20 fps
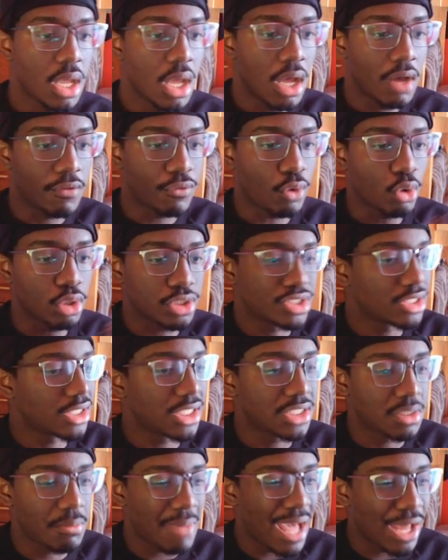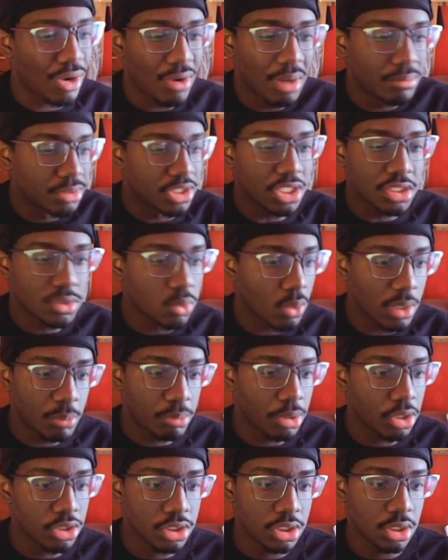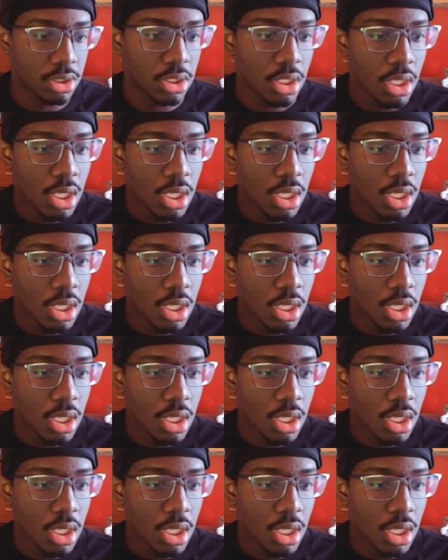Of course, it doesn't matter. I'm just one person.